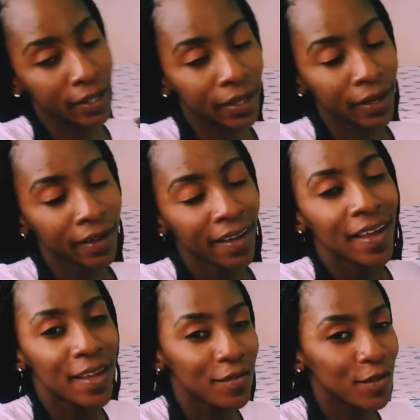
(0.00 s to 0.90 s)
Here,
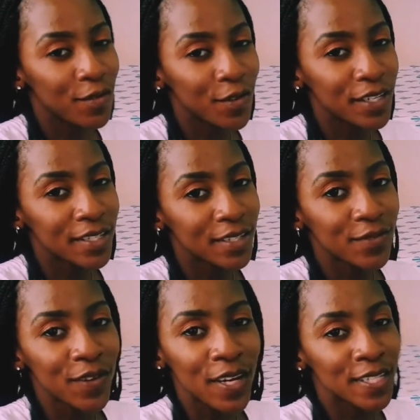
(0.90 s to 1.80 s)
if you've reached this
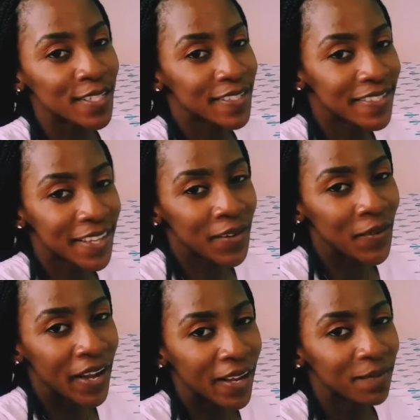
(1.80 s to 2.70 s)
far, just say
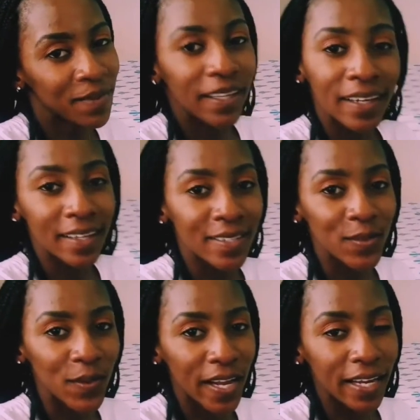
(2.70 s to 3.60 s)
white because
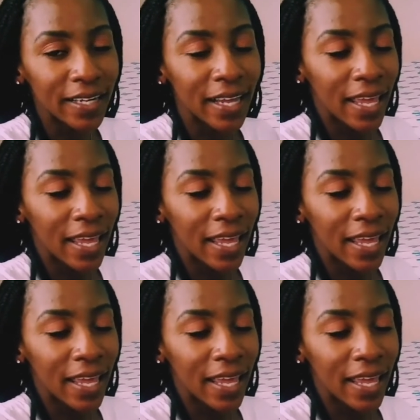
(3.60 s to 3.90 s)
white.